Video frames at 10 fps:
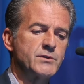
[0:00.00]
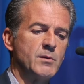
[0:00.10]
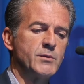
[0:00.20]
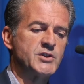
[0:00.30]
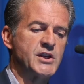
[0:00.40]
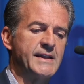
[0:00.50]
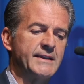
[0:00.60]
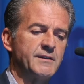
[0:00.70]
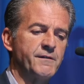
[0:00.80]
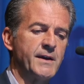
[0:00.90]
common
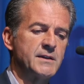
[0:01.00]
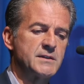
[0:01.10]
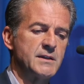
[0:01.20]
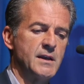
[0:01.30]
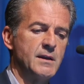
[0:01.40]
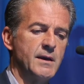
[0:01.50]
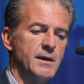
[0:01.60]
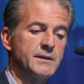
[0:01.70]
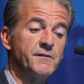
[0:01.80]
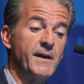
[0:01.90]
genetic defect in
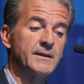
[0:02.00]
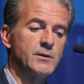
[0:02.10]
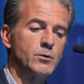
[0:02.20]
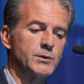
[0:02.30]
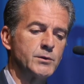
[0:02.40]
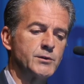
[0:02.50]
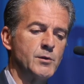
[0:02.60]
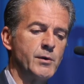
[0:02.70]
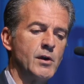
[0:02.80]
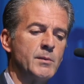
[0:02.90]

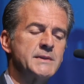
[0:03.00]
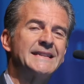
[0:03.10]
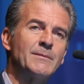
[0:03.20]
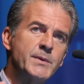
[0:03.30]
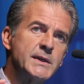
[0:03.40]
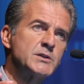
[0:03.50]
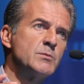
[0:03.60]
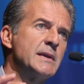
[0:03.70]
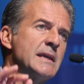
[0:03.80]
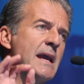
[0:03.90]
corticotropinomas. It appears to
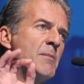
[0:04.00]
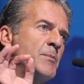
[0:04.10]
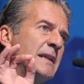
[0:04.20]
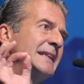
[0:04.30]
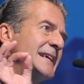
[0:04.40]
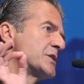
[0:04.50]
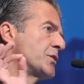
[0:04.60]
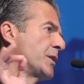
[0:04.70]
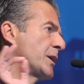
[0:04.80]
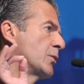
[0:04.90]
be a bit less
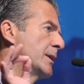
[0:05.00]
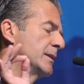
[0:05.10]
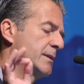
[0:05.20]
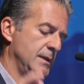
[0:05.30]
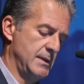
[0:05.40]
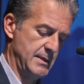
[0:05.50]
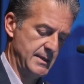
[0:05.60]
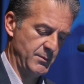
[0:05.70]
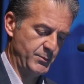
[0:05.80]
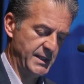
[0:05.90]
frequent
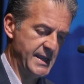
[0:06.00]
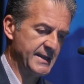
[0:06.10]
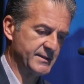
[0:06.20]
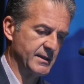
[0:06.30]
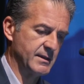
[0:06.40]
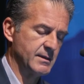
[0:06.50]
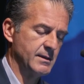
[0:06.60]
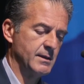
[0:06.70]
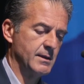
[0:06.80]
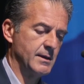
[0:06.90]
in pediatric
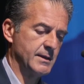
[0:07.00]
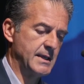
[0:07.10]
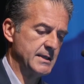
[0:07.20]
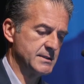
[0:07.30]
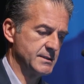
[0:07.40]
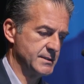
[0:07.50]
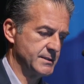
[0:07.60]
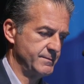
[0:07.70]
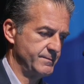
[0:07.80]
cases.